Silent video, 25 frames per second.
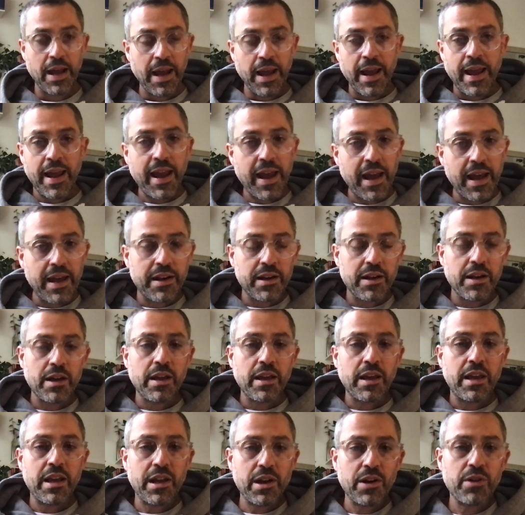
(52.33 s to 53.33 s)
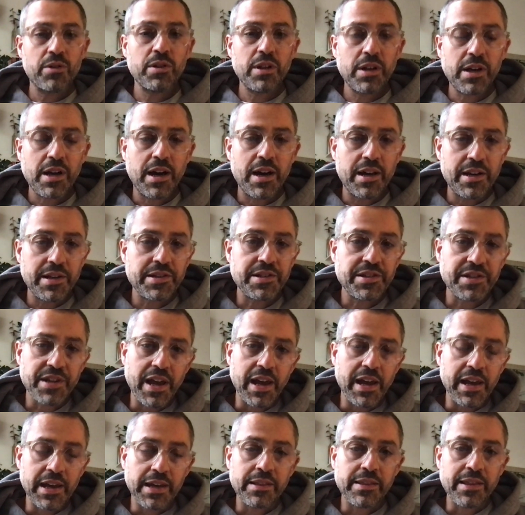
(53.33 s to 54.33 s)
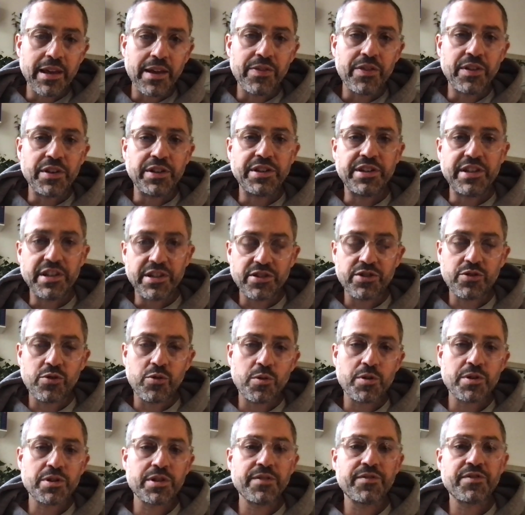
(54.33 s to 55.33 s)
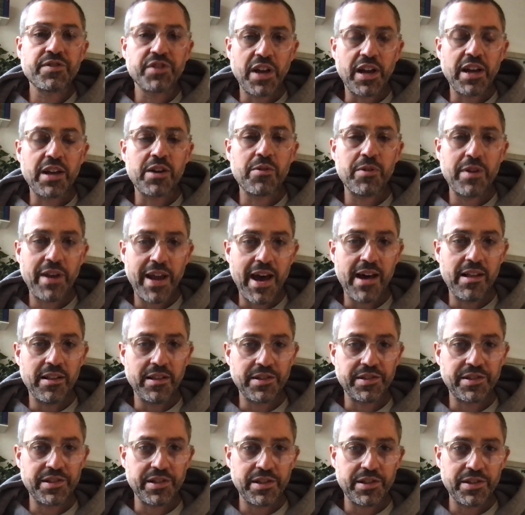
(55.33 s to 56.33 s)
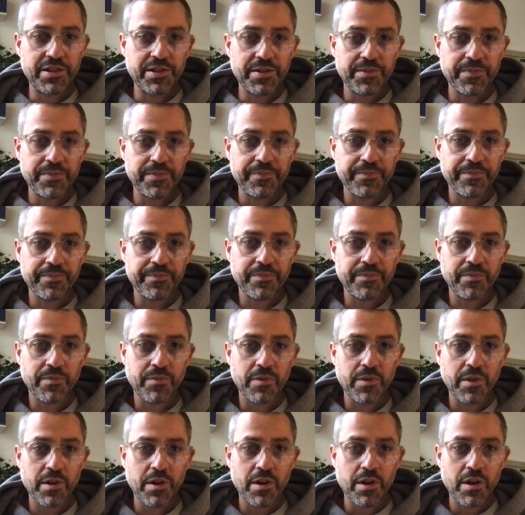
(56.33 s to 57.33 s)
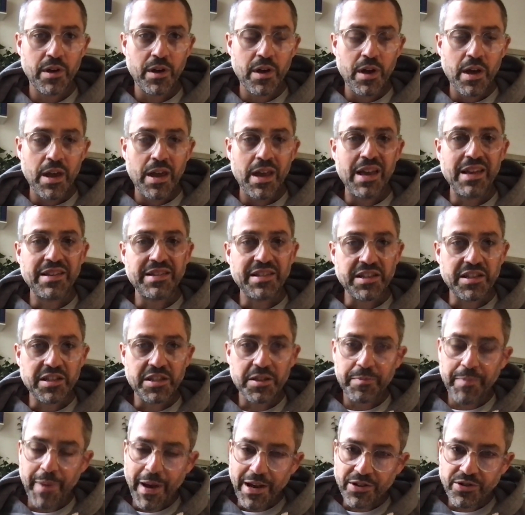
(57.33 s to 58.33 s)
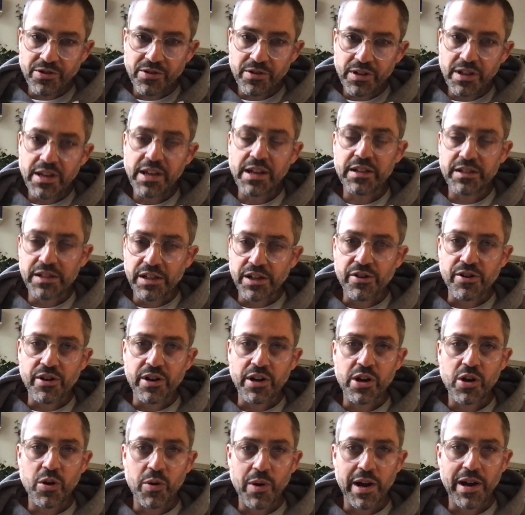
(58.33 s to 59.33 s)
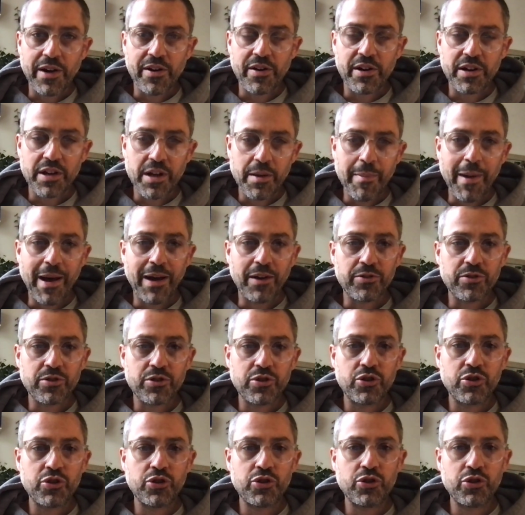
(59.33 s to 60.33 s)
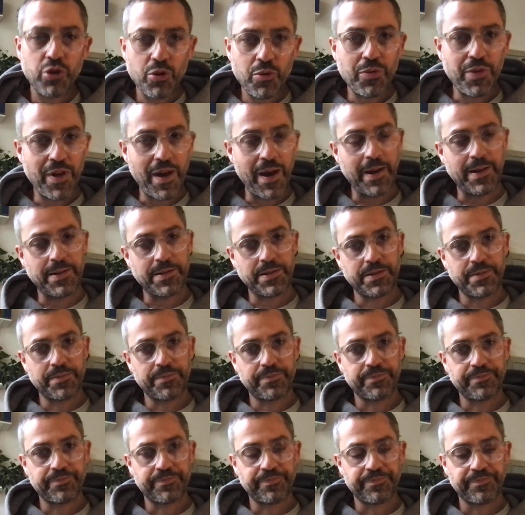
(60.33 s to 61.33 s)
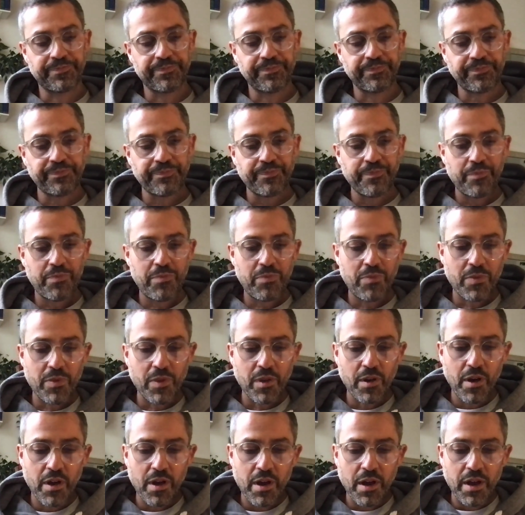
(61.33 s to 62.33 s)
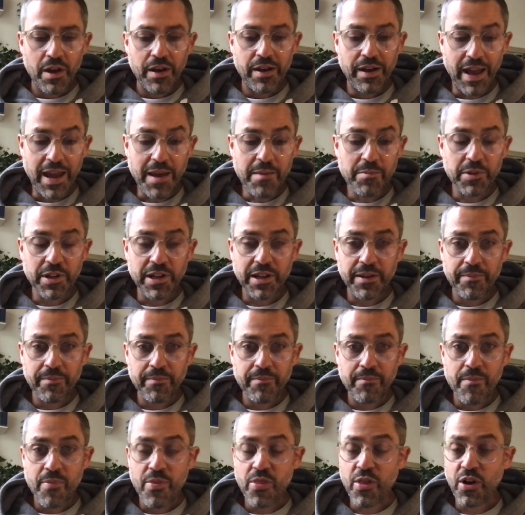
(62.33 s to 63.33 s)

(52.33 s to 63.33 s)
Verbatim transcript: And here Lacan is saying that the discourse of psychoanalysis is especially clear and coherent about two things namely, the